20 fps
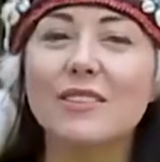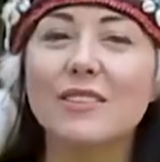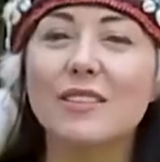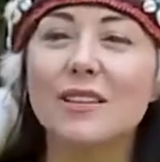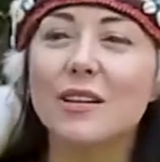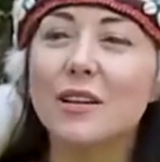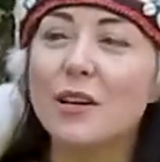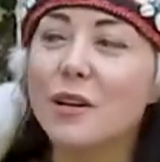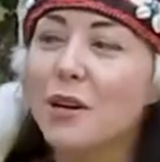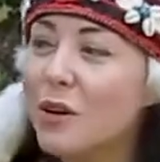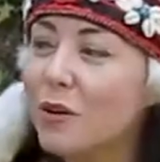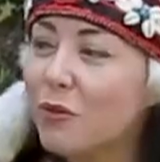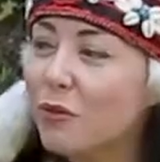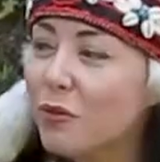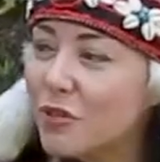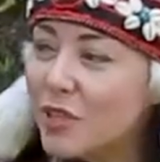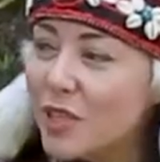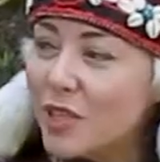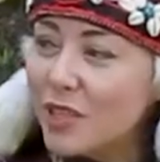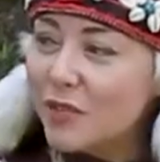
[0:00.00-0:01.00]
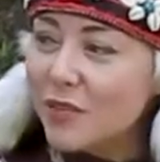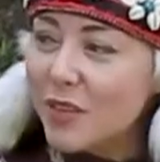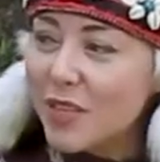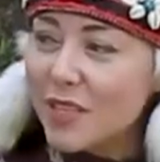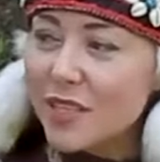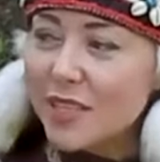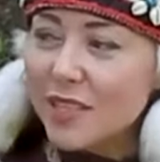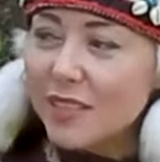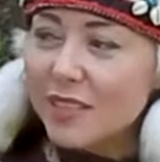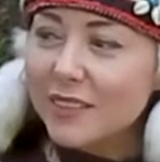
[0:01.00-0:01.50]
You just need to
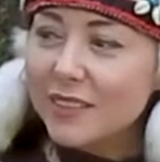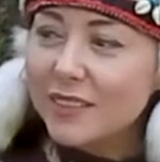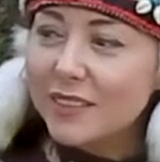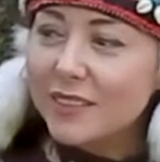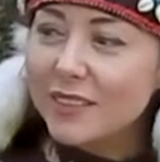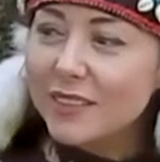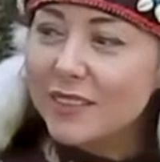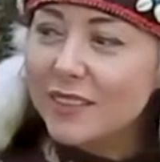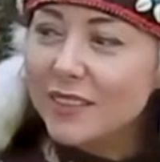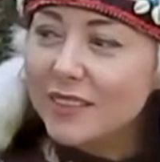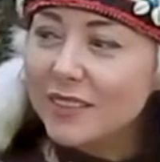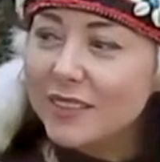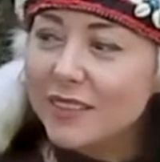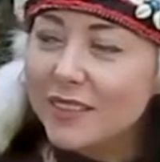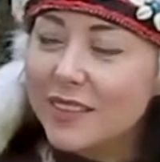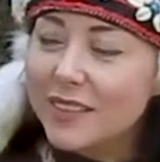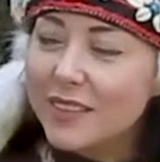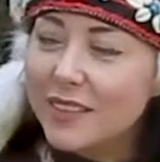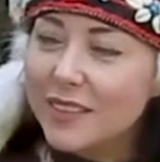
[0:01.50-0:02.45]
turn to them, and